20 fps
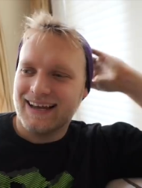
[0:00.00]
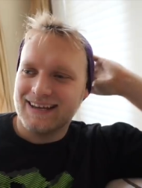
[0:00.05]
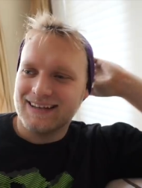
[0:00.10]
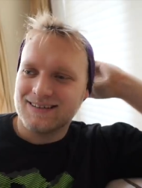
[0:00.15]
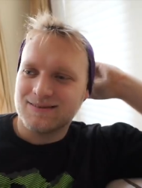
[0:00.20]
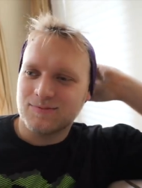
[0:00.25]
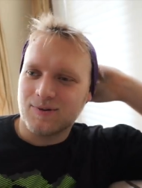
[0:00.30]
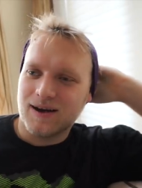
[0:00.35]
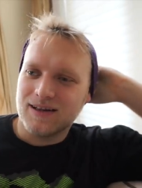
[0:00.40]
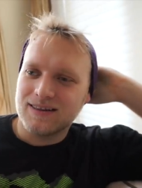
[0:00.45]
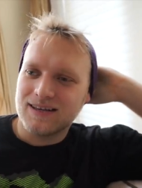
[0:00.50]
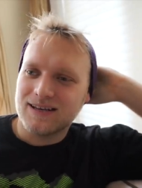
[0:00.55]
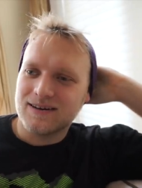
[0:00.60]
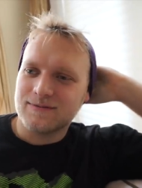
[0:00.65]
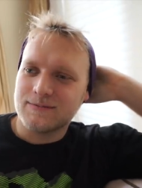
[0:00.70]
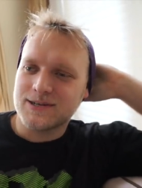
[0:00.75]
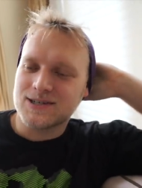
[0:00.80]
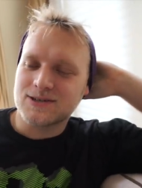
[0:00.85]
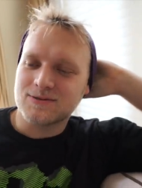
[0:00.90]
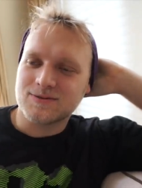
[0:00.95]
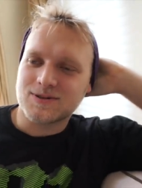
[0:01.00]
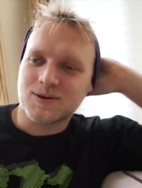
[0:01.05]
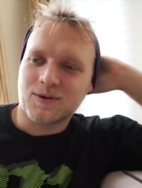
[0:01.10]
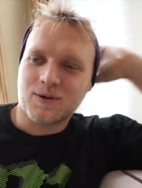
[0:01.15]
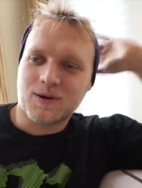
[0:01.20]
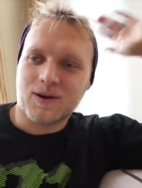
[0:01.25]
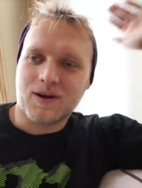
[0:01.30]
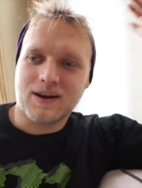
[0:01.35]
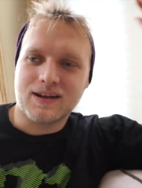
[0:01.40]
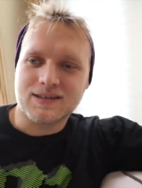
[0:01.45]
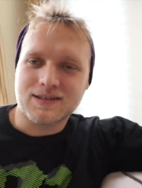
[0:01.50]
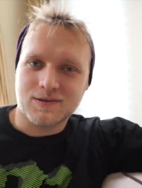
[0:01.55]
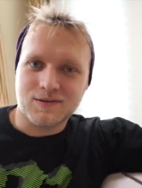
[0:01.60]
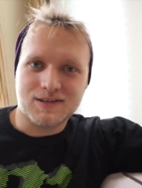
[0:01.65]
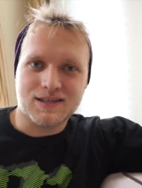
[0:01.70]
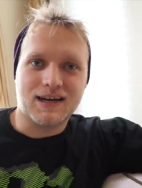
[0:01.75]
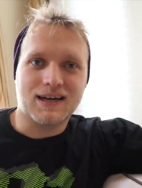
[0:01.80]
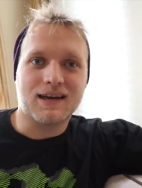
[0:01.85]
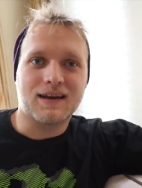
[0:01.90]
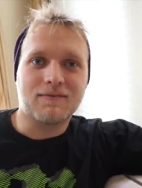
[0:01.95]
and while the intermission was going on, as they were
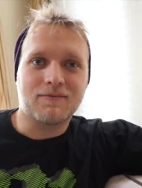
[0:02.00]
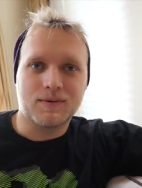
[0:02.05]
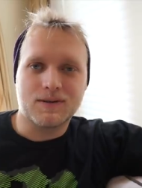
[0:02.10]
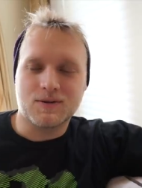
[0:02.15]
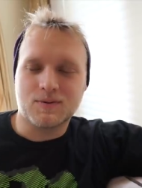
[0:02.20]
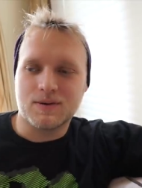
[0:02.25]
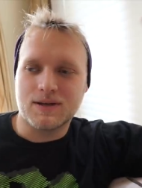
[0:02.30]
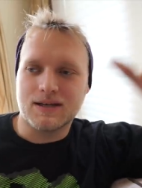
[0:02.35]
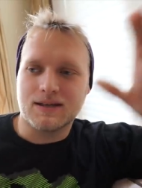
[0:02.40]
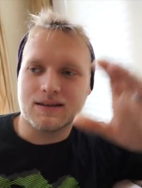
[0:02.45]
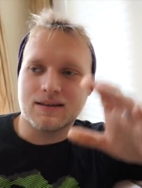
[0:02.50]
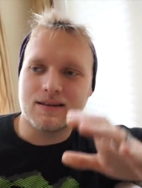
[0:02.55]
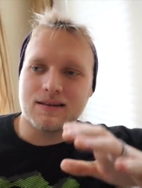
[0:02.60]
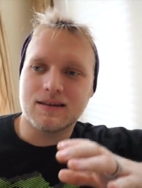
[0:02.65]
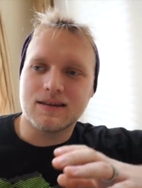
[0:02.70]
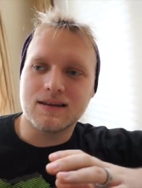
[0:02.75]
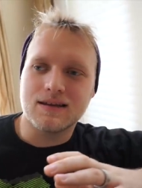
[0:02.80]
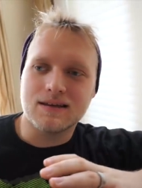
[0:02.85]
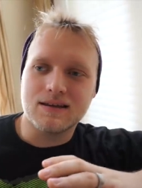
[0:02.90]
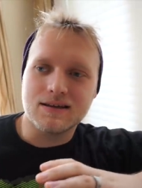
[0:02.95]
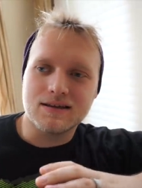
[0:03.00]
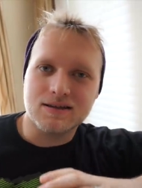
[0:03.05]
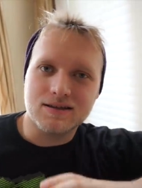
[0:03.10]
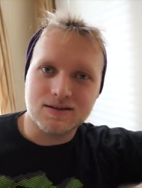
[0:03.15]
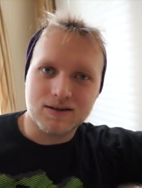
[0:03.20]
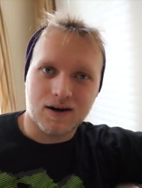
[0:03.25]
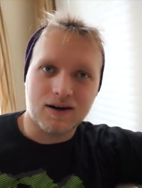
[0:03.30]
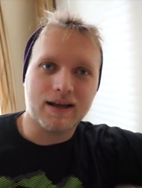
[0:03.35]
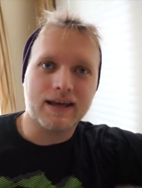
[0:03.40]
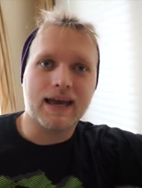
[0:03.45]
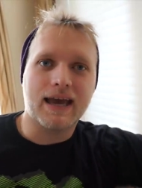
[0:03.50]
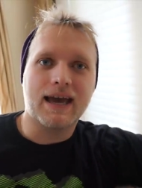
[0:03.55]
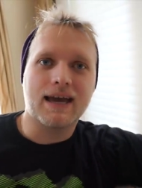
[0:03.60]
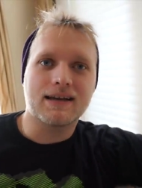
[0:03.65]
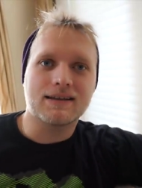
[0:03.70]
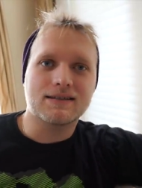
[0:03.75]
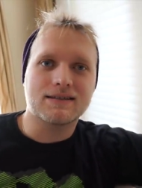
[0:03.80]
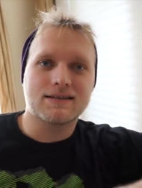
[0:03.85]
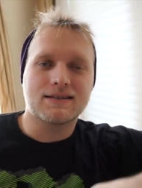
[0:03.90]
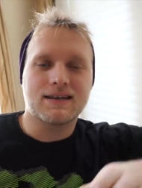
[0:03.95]
setting up between the starting
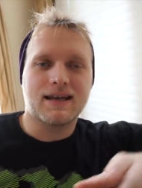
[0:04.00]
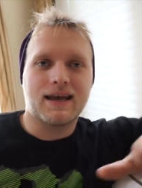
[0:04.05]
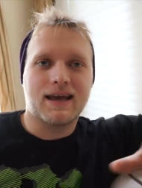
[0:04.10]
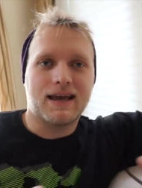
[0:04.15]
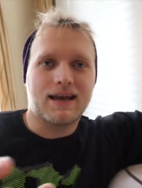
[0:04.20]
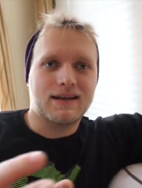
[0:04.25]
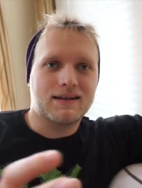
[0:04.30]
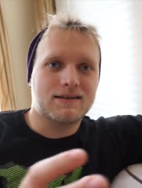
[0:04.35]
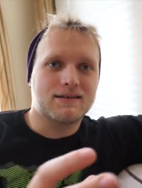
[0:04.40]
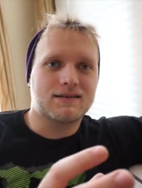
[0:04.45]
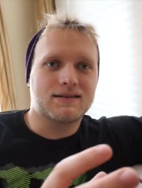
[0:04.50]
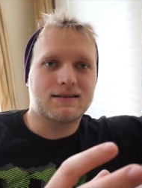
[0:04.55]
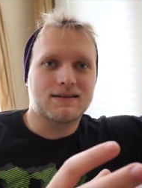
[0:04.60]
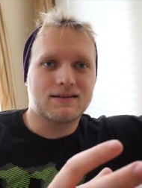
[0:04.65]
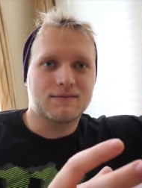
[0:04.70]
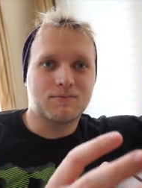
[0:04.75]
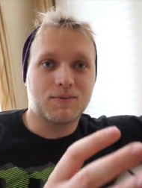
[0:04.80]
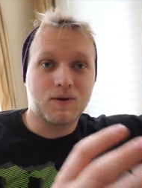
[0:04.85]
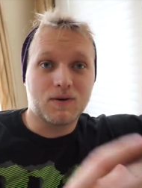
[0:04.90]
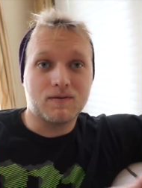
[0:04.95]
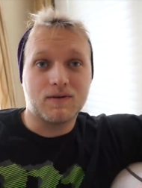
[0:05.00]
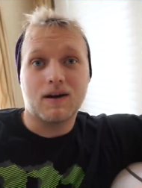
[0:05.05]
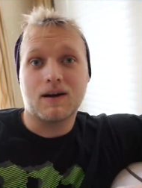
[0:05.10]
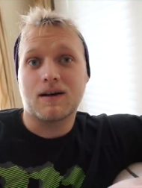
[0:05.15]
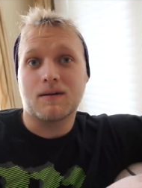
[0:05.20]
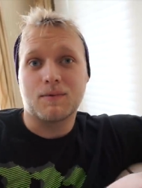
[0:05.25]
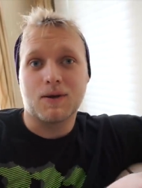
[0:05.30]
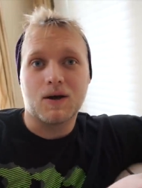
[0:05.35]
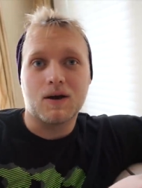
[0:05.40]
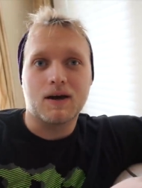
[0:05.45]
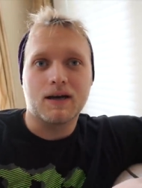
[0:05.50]
act and Bon Iver coming